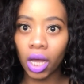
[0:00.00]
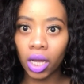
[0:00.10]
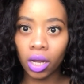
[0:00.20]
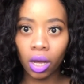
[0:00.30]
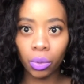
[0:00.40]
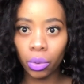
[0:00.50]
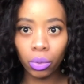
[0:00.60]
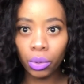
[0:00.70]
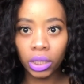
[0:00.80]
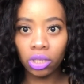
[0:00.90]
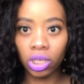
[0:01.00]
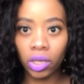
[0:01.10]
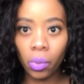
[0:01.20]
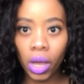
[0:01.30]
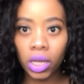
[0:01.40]
Zana, losing
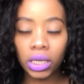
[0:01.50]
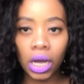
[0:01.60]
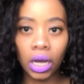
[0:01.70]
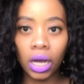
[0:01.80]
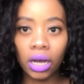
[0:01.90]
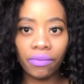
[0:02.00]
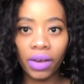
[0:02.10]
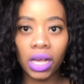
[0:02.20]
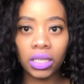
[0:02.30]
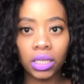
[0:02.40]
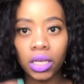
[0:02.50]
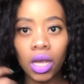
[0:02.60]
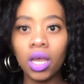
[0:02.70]
Johnny weight, kangaka fast."